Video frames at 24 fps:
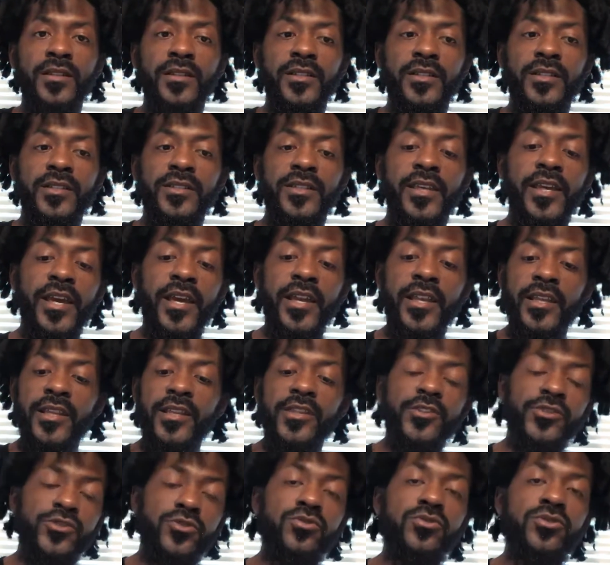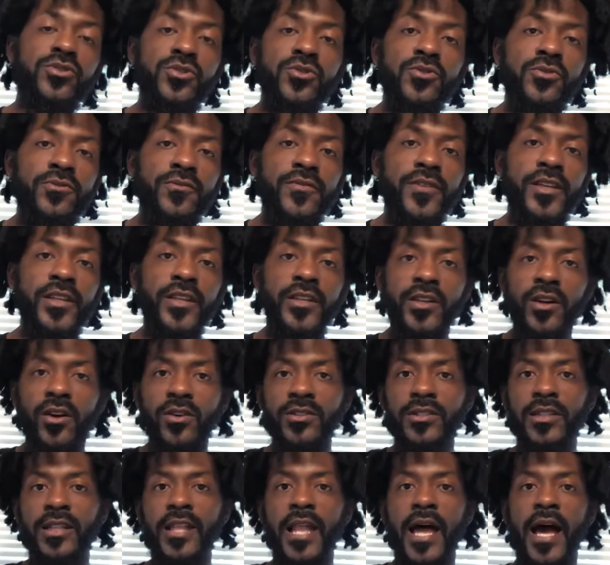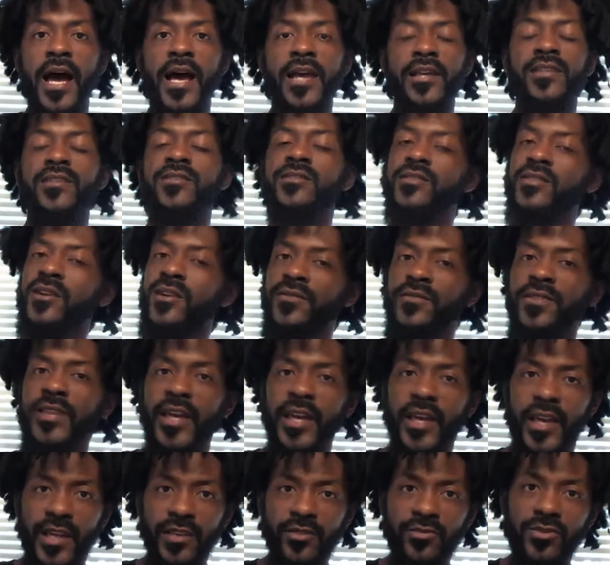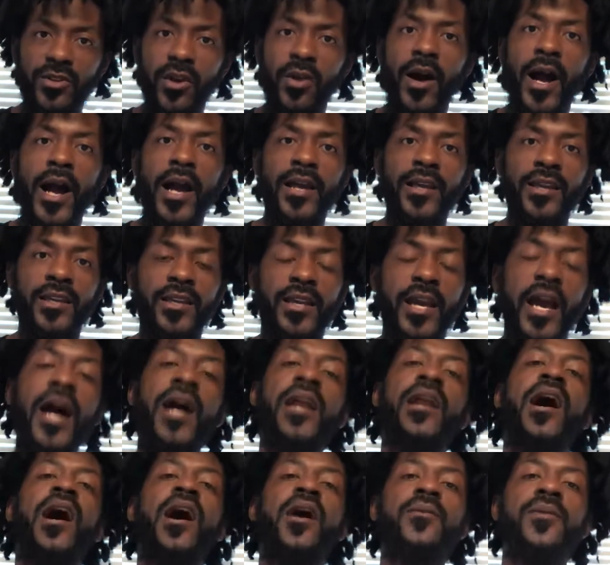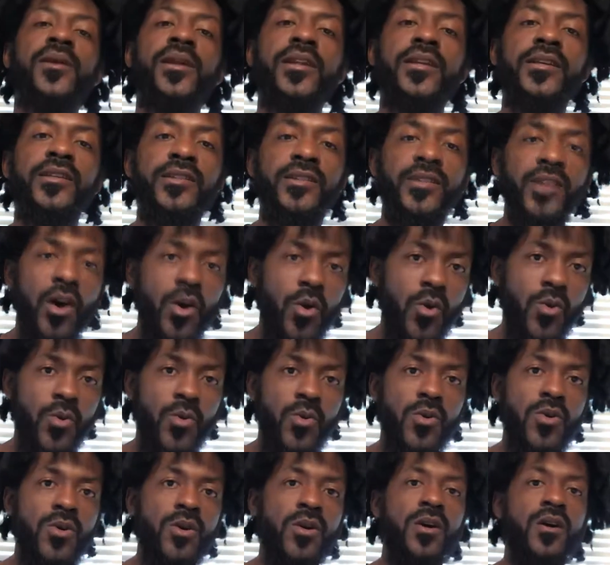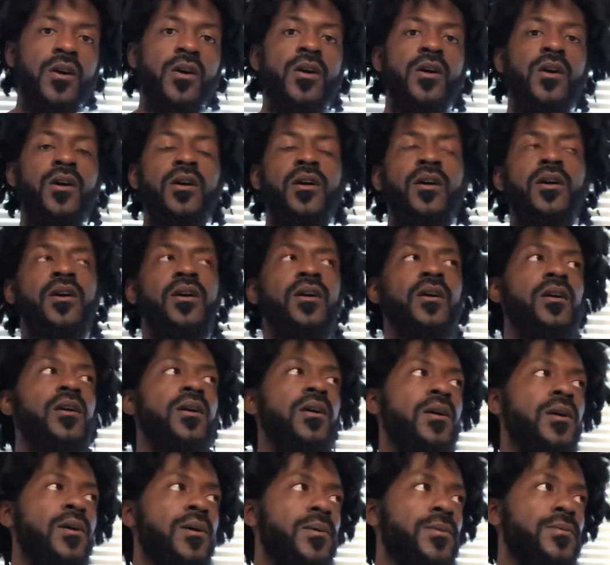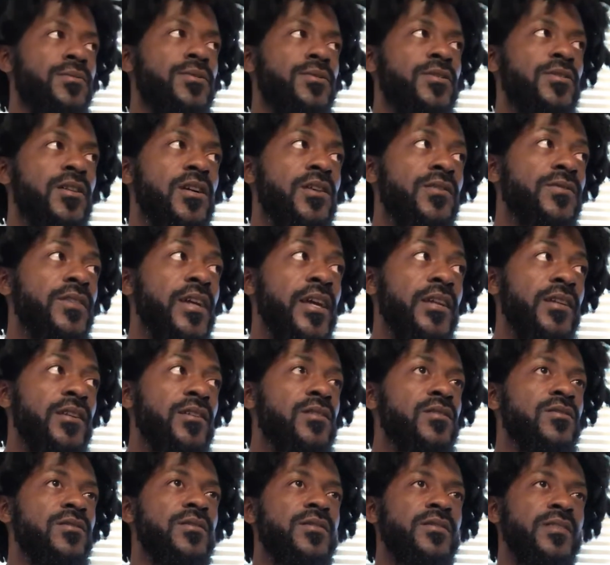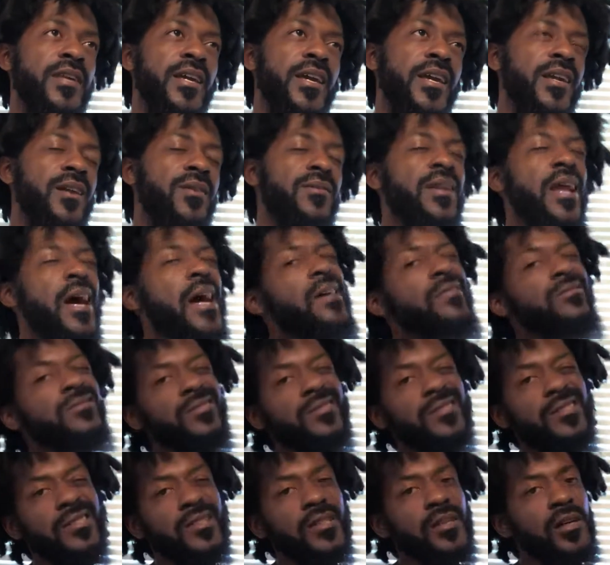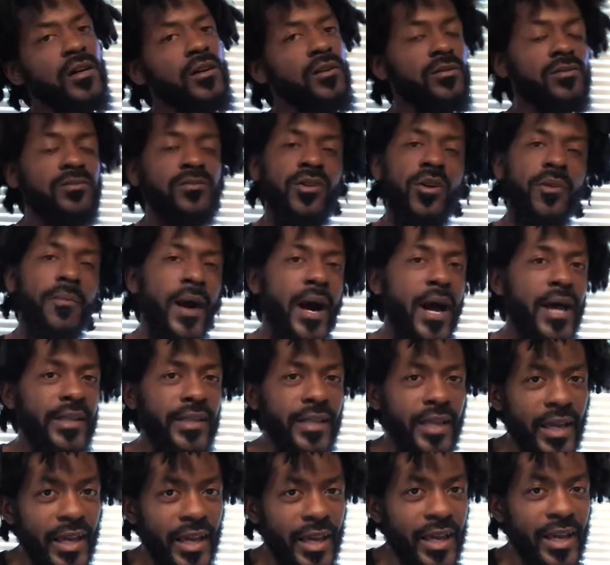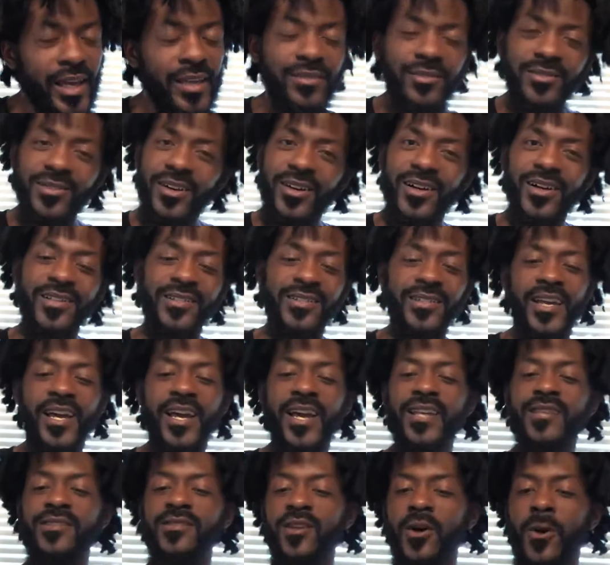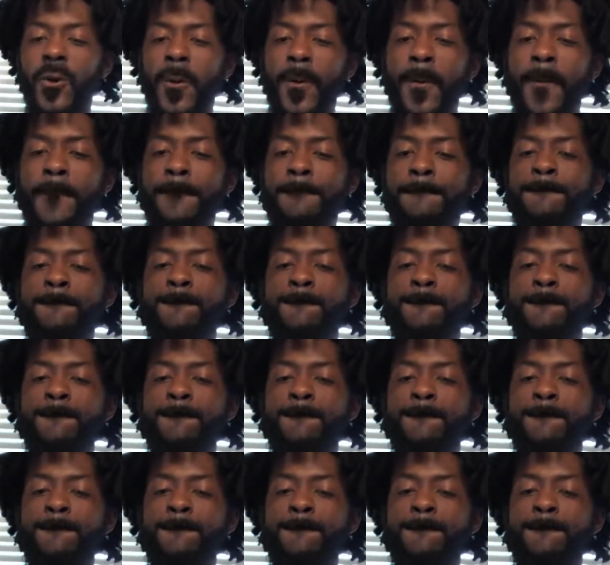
said in the YouTube videos a lot, it's stuff that I kind of already know. Stuff that he said, I'm like, I don't know about that. You know what I'm saying? So